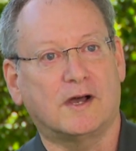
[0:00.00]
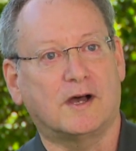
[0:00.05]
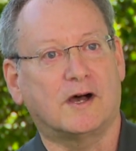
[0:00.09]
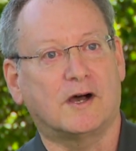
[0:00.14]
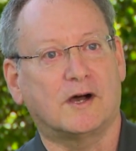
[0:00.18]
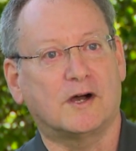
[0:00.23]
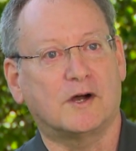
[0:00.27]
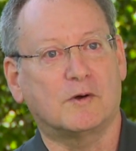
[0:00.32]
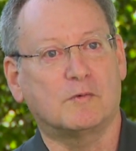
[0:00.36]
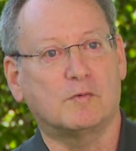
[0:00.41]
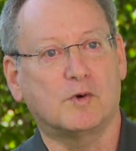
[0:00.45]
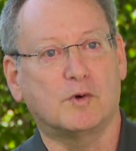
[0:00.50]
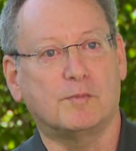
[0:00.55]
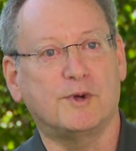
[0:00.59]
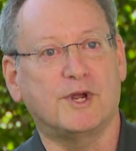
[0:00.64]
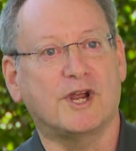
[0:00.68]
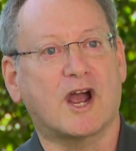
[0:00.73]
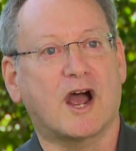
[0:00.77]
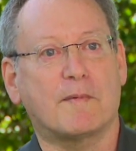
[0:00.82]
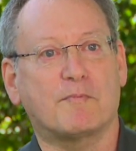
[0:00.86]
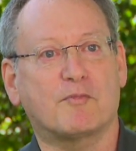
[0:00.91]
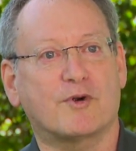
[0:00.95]
uh, will
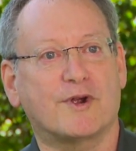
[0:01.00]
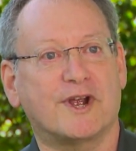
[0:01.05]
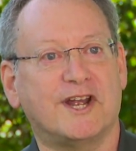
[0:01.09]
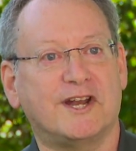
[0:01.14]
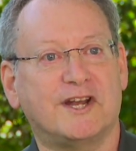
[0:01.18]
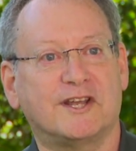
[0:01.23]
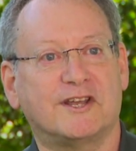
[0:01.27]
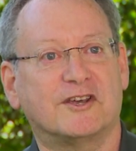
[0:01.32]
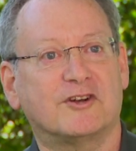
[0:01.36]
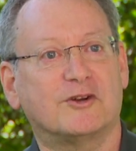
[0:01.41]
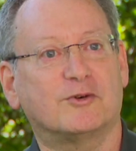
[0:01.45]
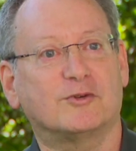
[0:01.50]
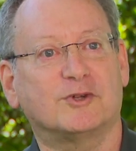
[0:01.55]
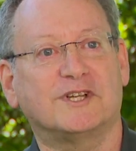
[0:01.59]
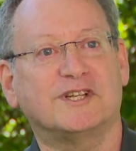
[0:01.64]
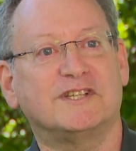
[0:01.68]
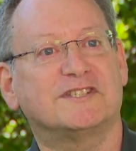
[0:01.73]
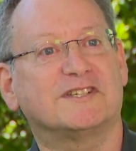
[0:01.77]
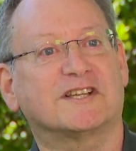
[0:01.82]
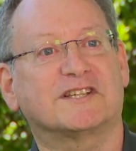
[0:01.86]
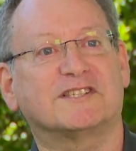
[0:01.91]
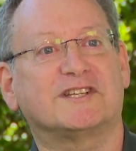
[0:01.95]
be operating at only
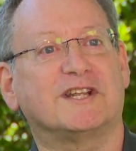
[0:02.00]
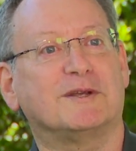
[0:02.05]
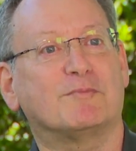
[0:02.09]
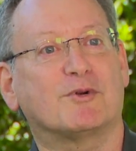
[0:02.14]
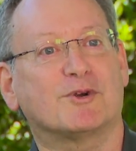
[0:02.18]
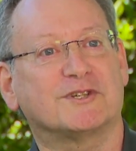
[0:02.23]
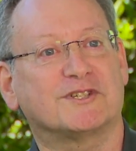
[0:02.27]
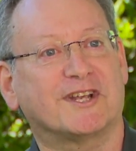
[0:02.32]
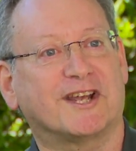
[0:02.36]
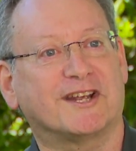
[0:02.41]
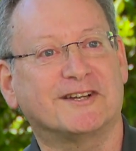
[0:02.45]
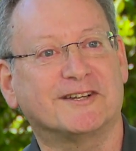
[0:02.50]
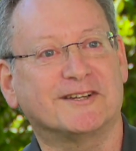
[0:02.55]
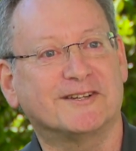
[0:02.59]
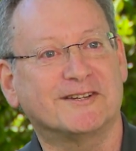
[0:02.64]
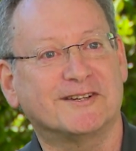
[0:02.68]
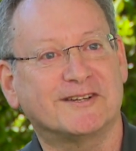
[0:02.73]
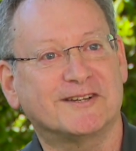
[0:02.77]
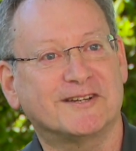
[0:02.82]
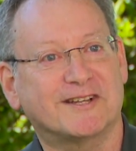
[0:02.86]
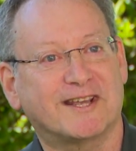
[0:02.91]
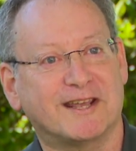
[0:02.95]
60%
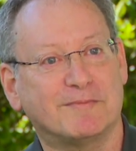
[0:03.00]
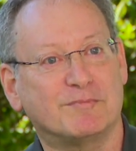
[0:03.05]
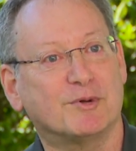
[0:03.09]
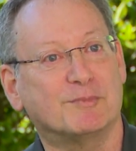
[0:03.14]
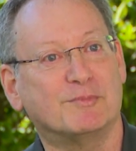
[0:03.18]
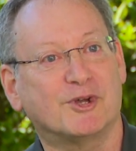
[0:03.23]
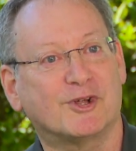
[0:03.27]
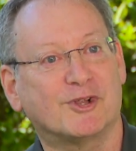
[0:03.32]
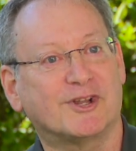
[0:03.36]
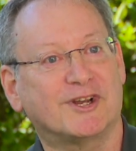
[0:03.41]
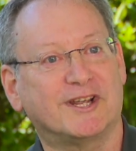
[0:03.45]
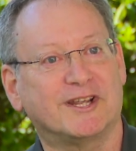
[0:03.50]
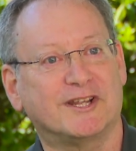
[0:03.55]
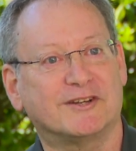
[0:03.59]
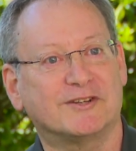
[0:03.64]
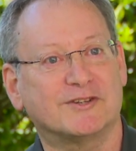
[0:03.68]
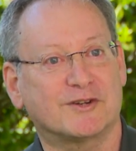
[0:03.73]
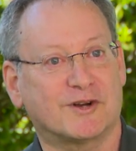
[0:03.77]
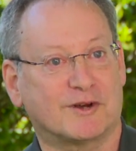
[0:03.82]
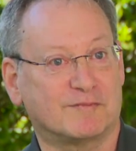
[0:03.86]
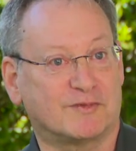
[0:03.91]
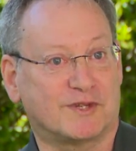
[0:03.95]
capability
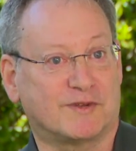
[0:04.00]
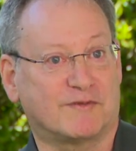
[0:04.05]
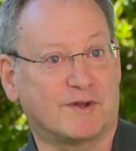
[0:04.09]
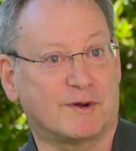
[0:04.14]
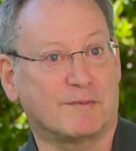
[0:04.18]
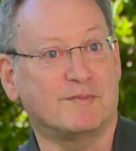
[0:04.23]
in terms of their